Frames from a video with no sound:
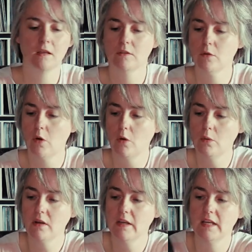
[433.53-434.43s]
the
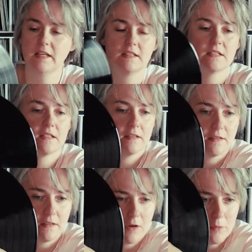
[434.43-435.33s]
hole is,
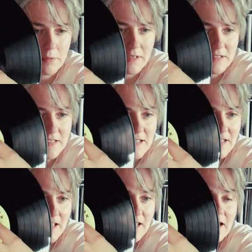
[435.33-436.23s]
hope you can see
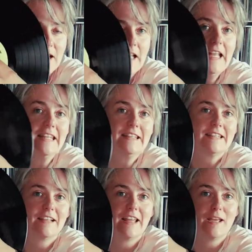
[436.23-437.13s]
that, in
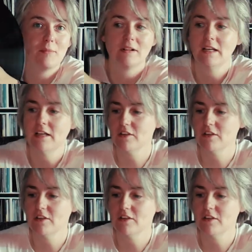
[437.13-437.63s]
the label.